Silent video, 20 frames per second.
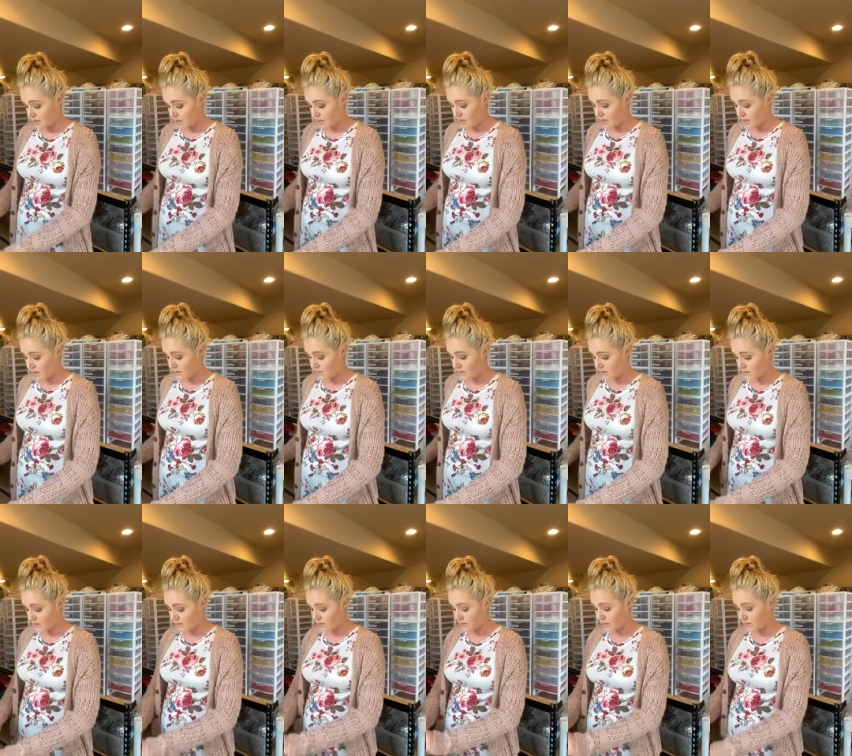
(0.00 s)
on
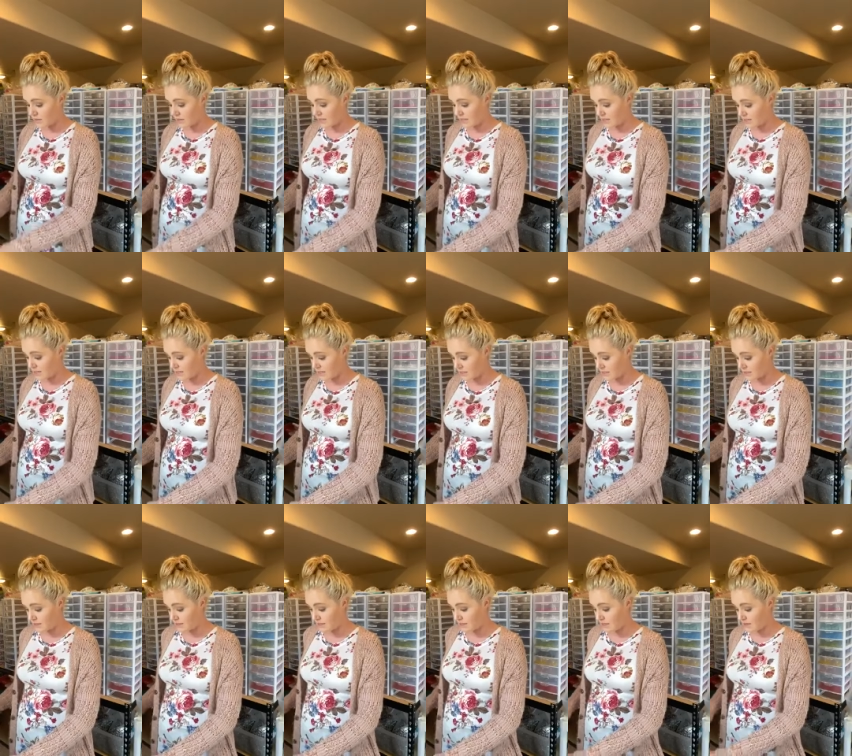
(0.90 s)
through some of these to
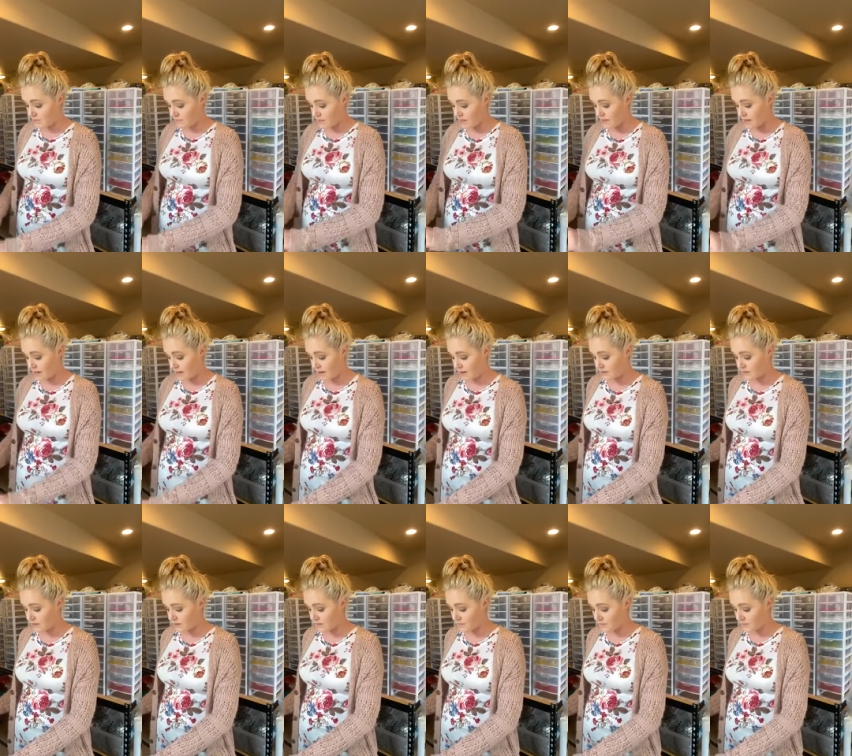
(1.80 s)
see
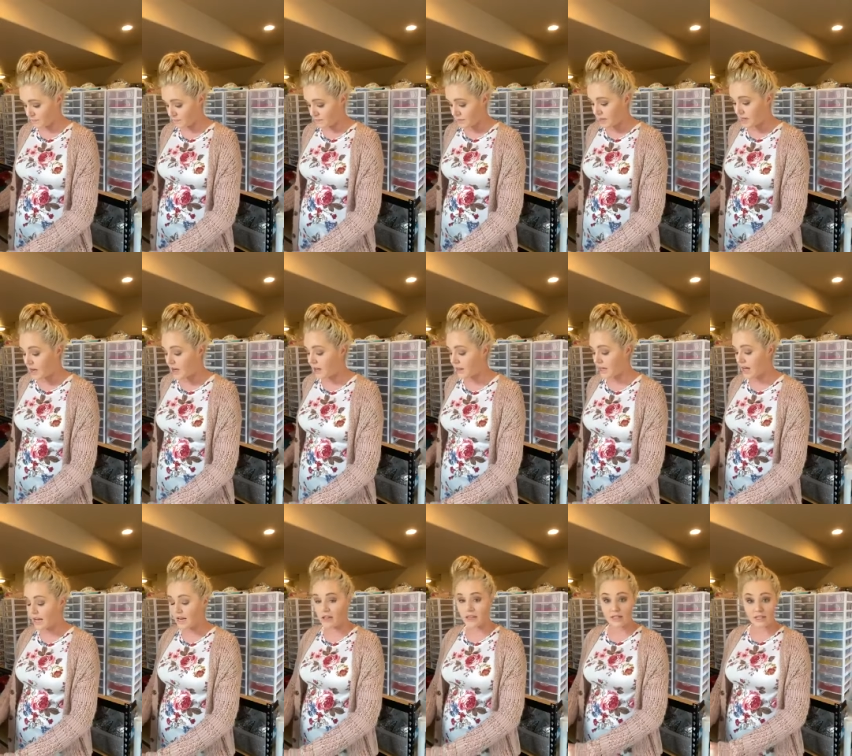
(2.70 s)
because a
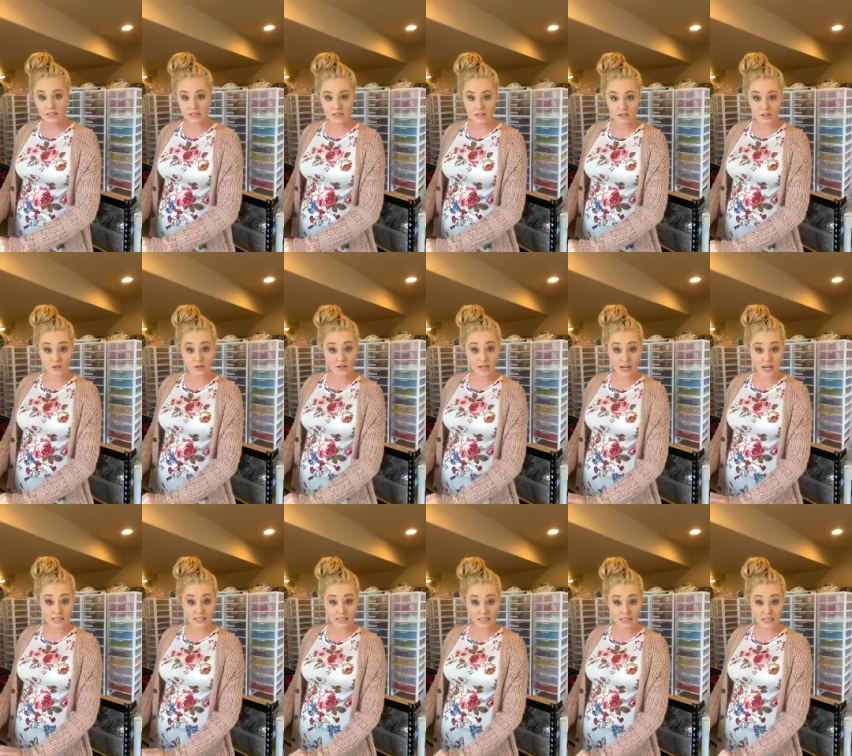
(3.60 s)
lot of these new
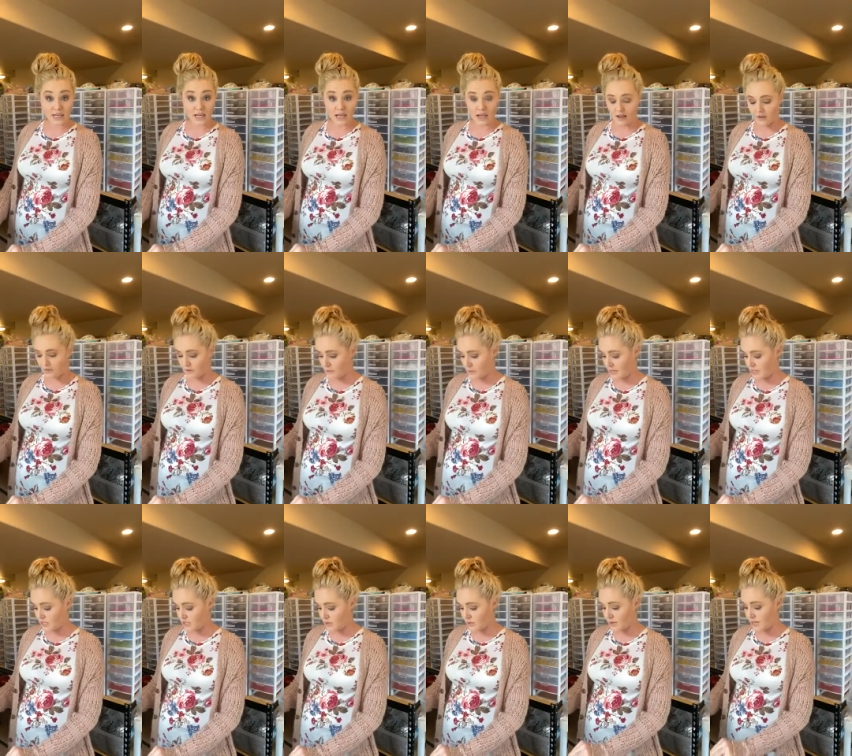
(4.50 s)
lines that I have been
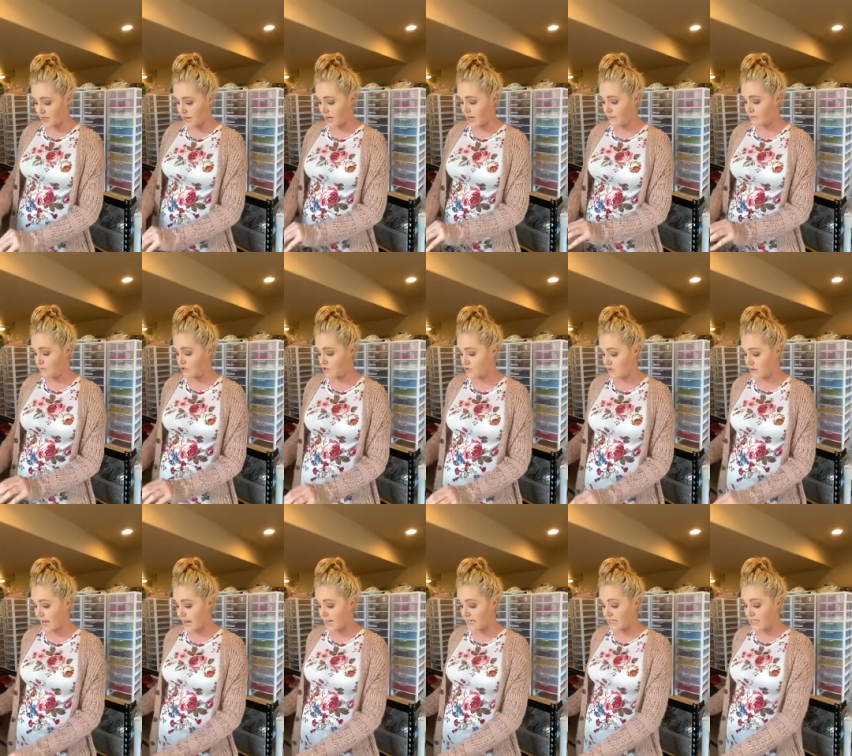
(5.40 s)
doing, I'm
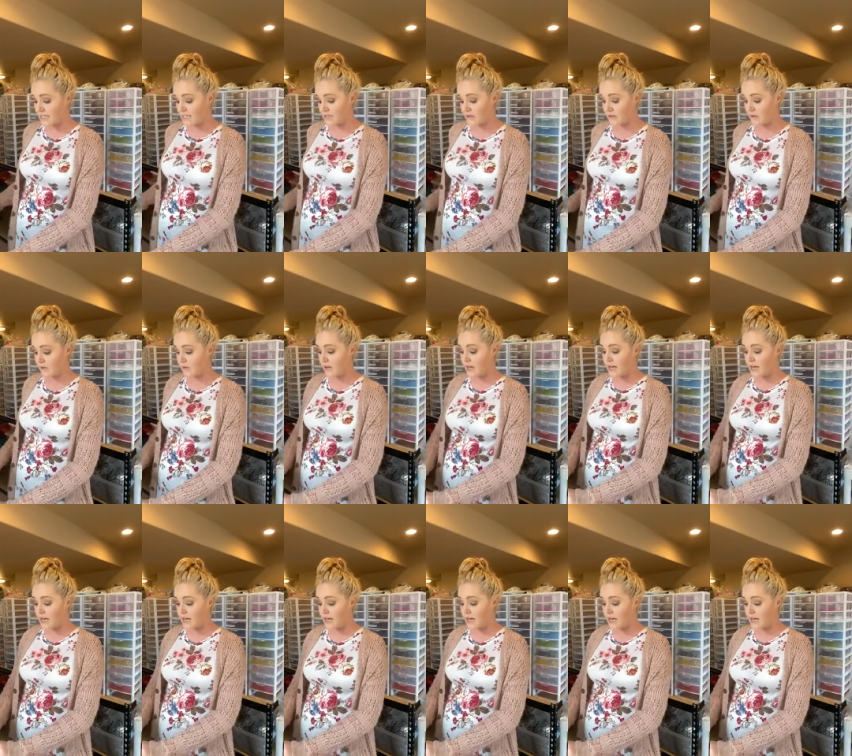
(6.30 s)
trying to